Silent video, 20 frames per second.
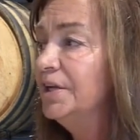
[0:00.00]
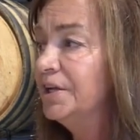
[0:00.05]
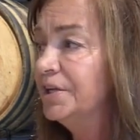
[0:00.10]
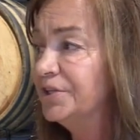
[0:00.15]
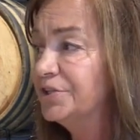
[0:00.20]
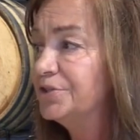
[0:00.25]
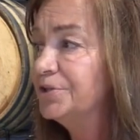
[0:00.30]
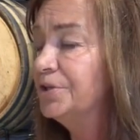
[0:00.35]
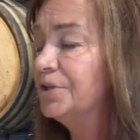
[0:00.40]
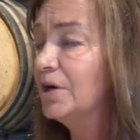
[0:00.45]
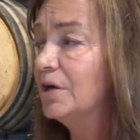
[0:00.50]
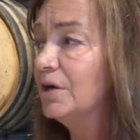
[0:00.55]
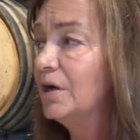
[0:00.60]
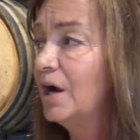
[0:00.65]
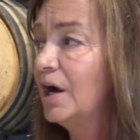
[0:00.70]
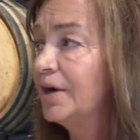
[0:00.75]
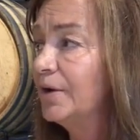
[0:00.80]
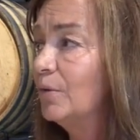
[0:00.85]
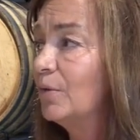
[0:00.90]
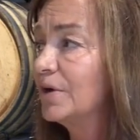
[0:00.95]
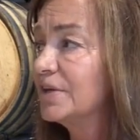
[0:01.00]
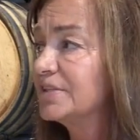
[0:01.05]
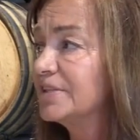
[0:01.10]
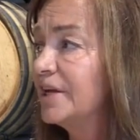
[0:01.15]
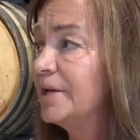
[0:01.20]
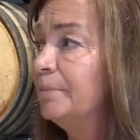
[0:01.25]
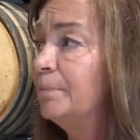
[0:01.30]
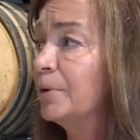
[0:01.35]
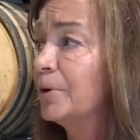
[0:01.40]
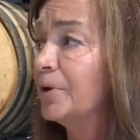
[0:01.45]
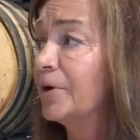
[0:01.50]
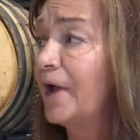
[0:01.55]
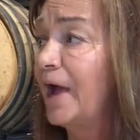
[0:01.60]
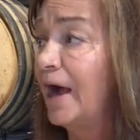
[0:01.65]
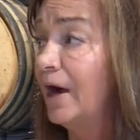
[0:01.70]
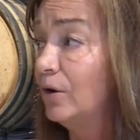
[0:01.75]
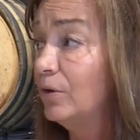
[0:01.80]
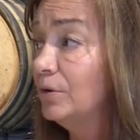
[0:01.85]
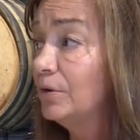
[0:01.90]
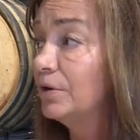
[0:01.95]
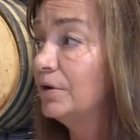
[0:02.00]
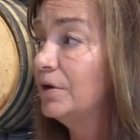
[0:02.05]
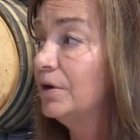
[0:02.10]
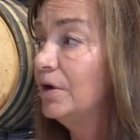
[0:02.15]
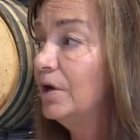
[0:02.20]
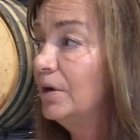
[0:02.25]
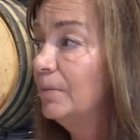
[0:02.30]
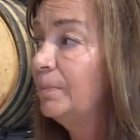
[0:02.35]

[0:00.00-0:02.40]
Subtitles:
into the, I don't want to say burnout,